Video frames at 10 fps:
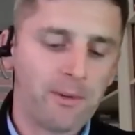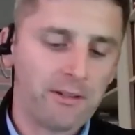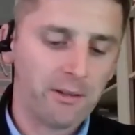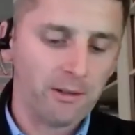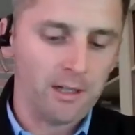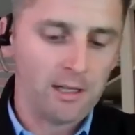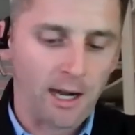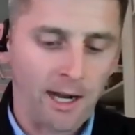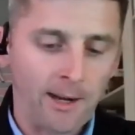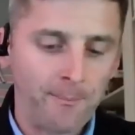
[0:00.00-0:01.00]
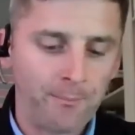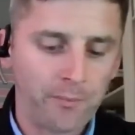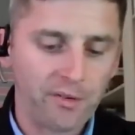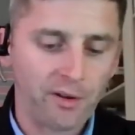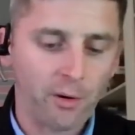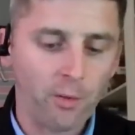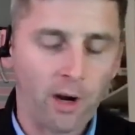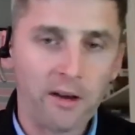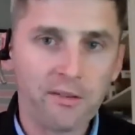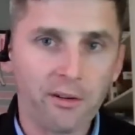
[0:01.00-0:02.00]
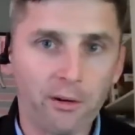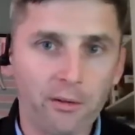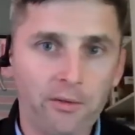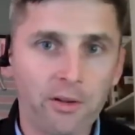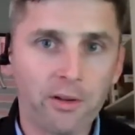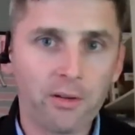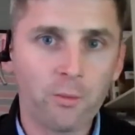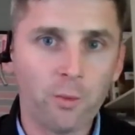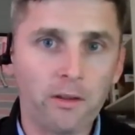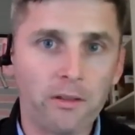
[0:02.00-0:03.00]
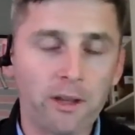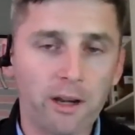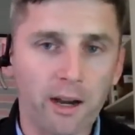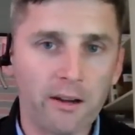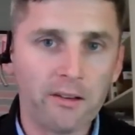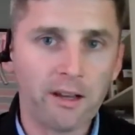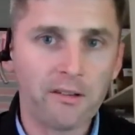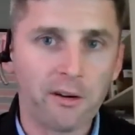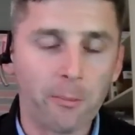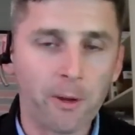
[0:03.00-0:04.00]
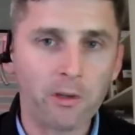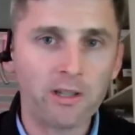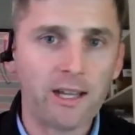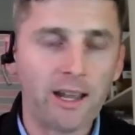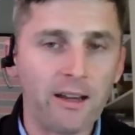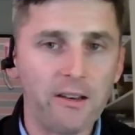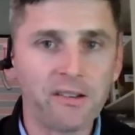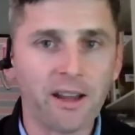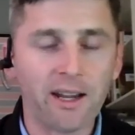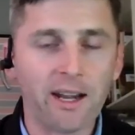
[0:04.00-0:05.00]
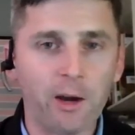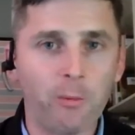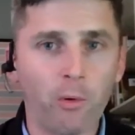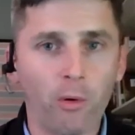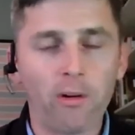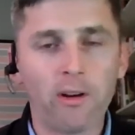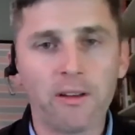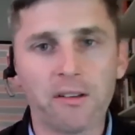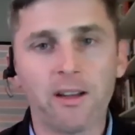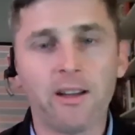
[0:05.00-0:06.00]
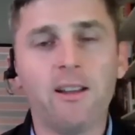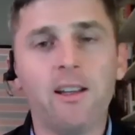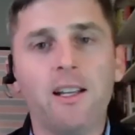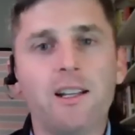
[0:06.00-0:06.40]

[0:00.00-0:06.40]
Happy to. Um, so I served with the United States Army with the 82nd Airborne as a